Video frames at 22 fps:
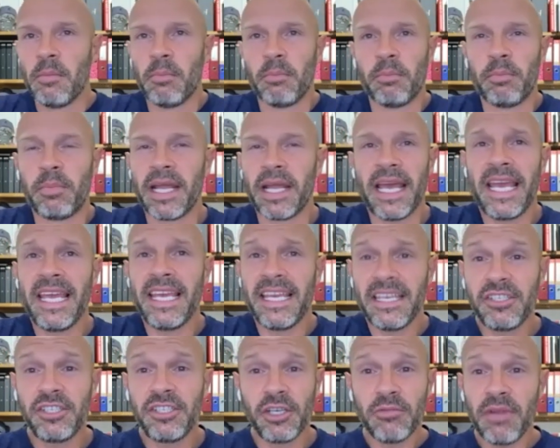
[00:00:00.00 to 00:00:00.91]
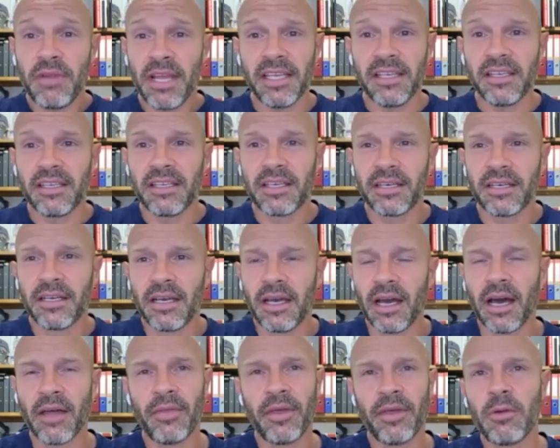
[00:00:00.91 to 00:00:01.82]
But he is unique.
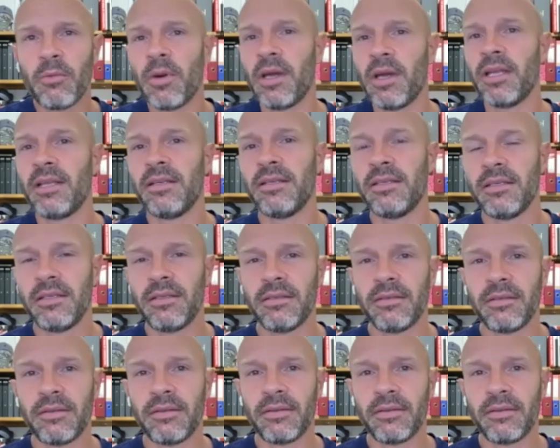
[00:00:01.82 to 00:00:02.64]
I think when